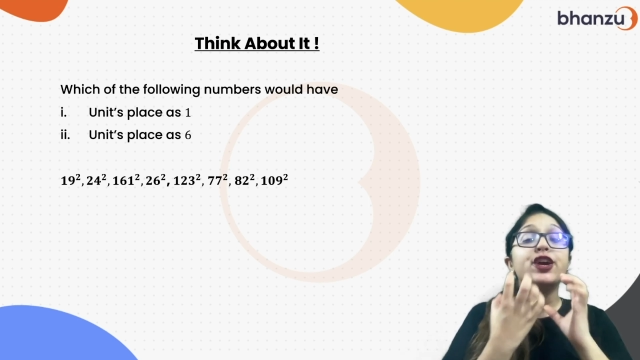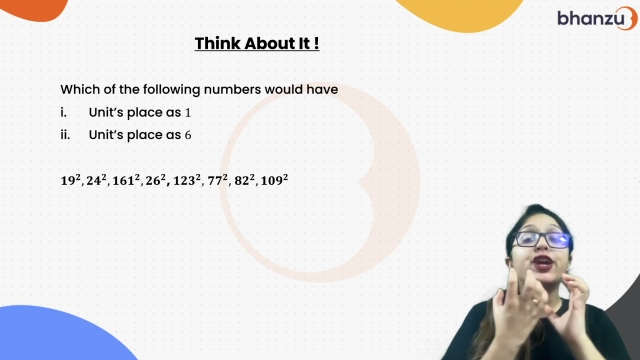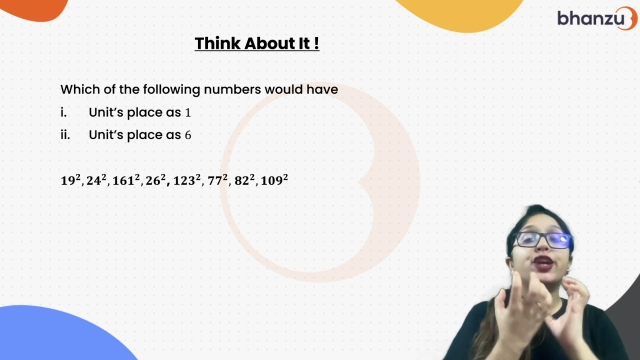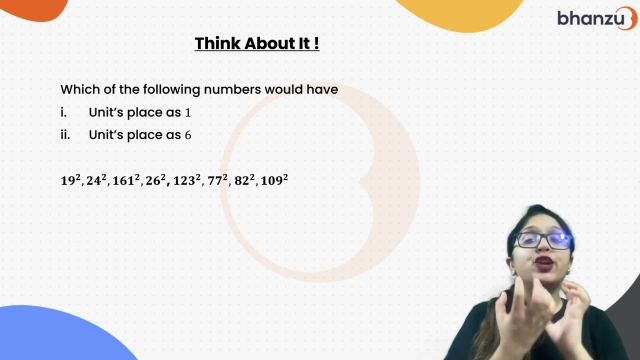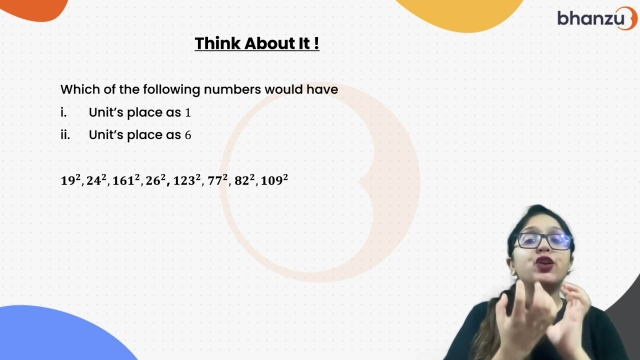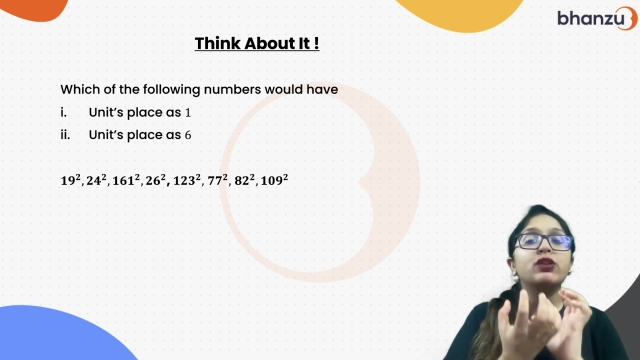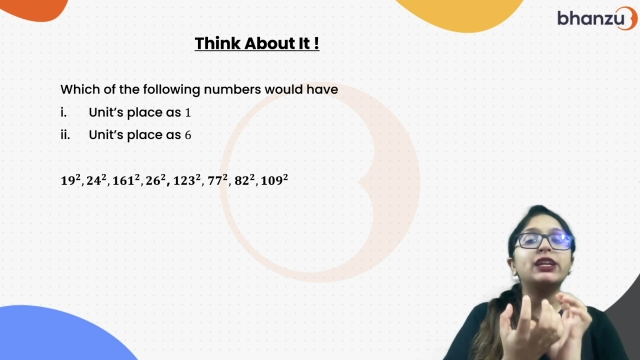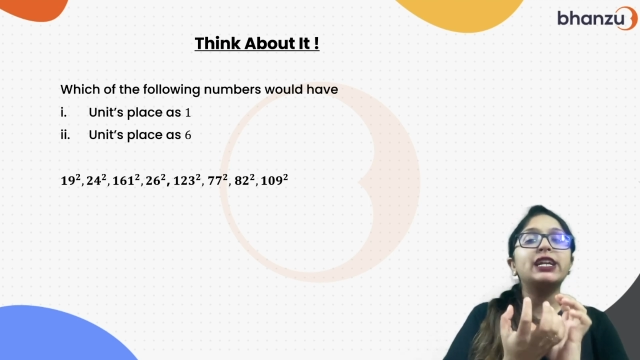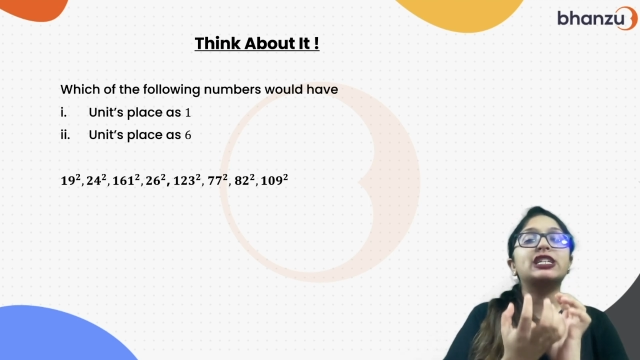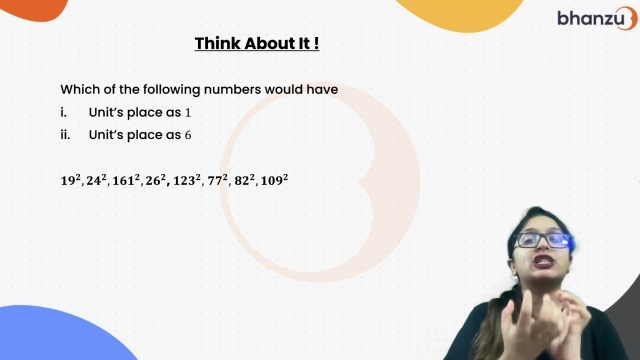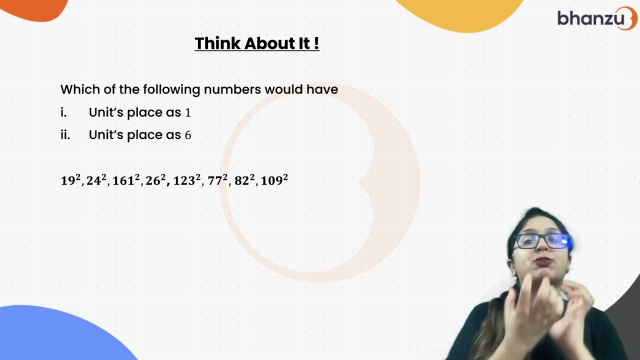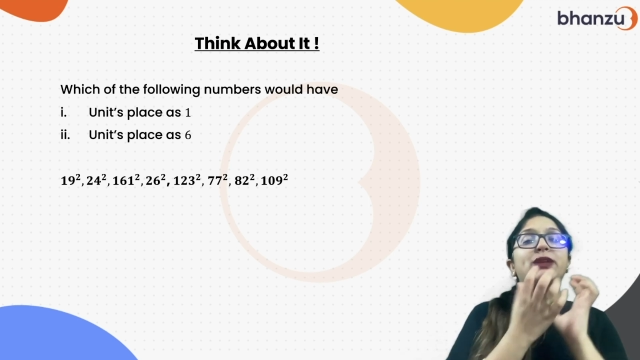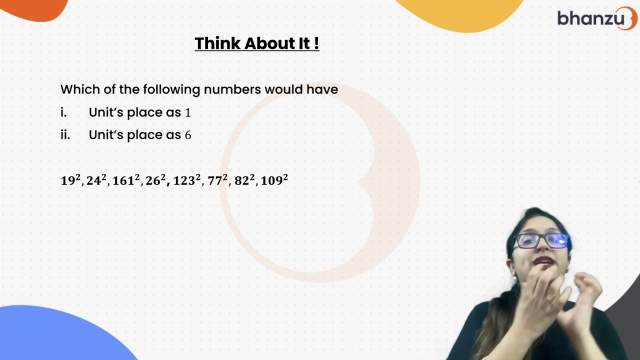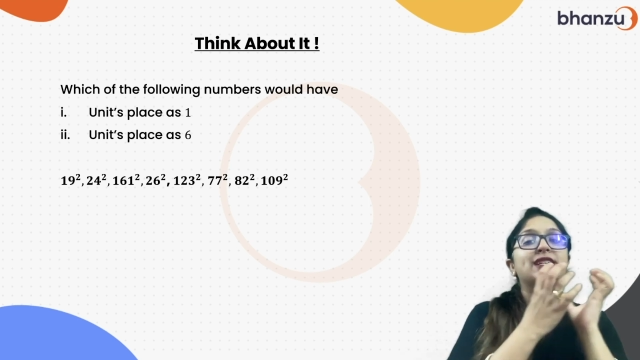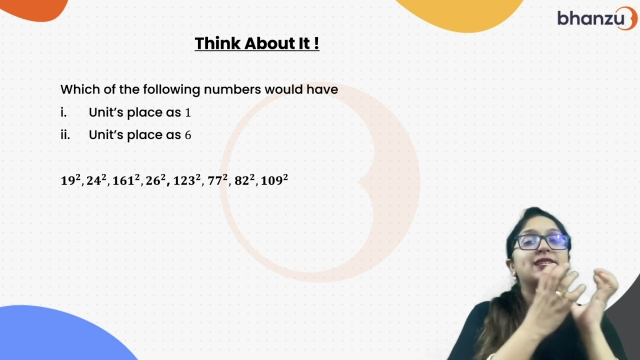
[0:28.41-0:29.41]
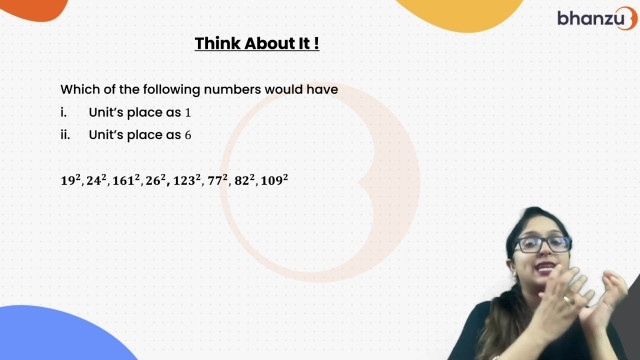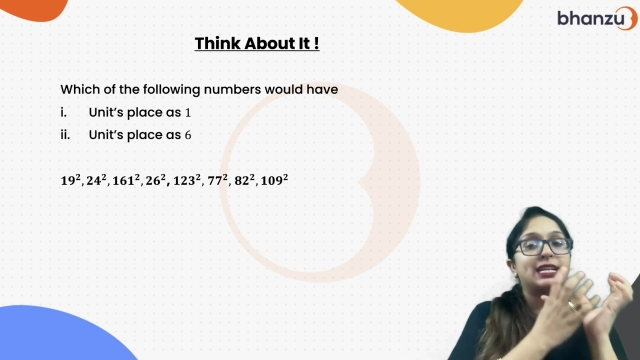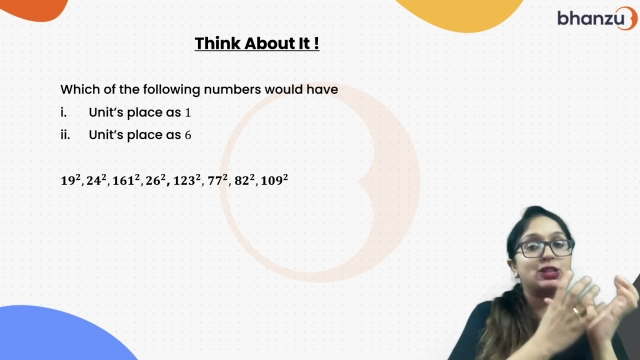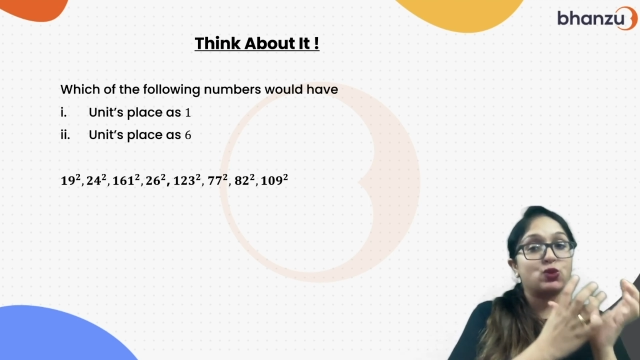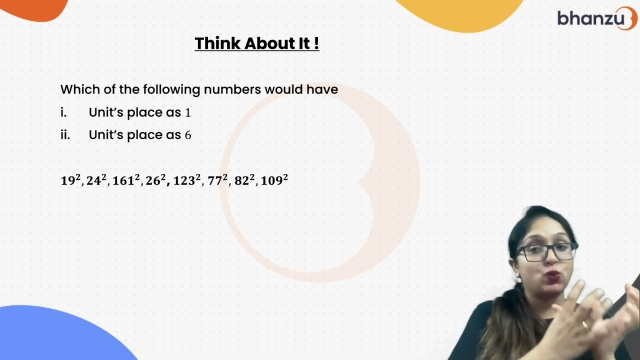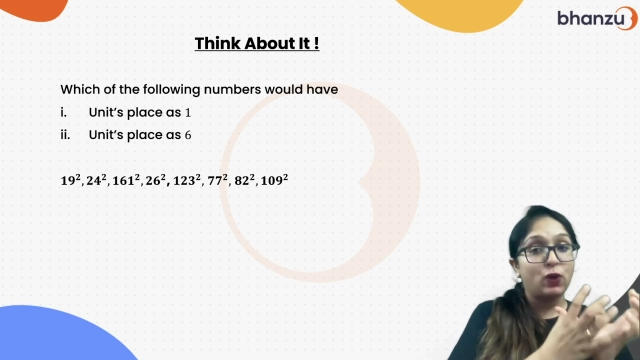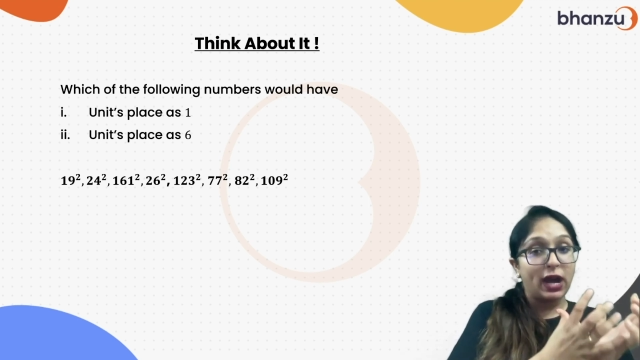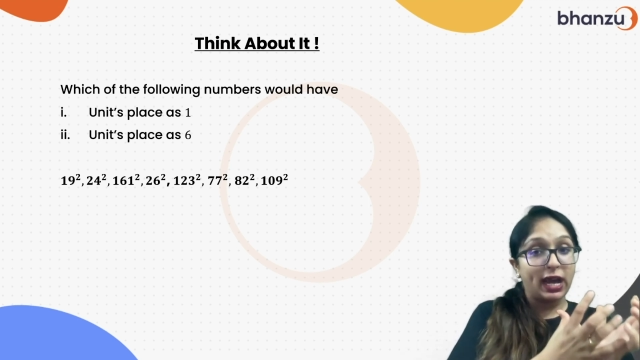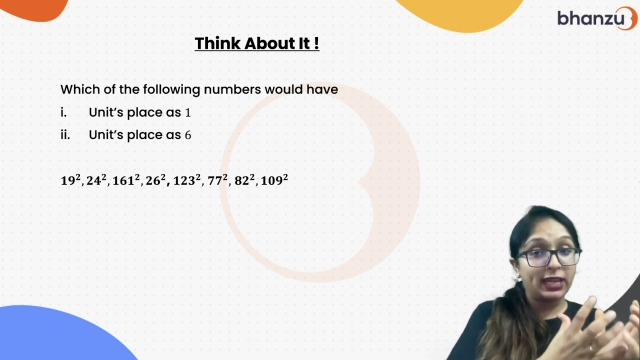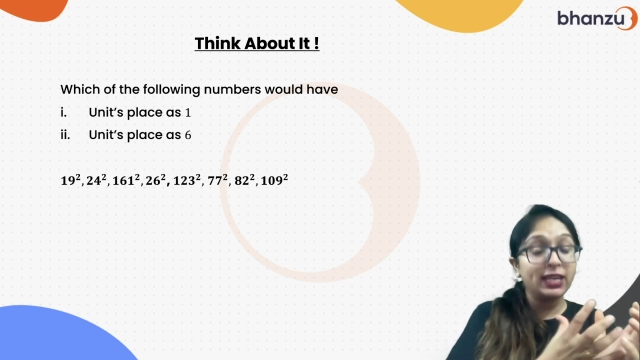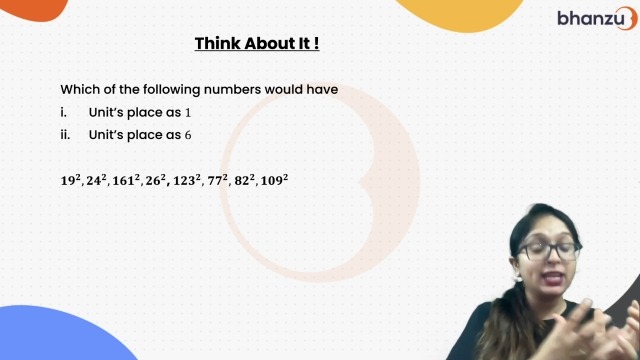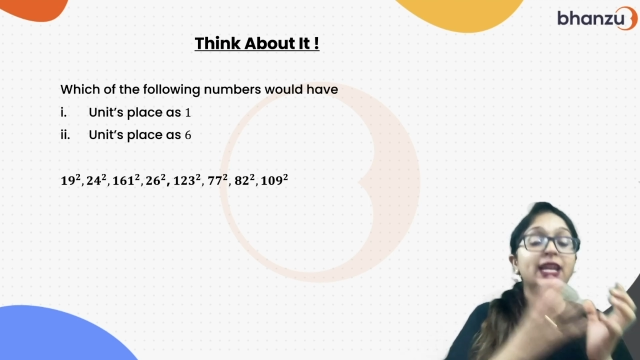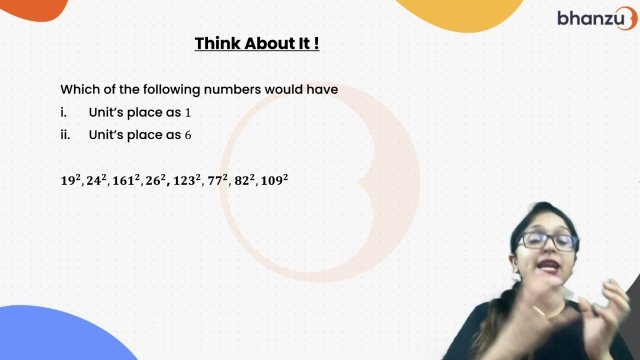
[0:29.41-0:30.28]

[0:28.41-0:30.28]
units place as 1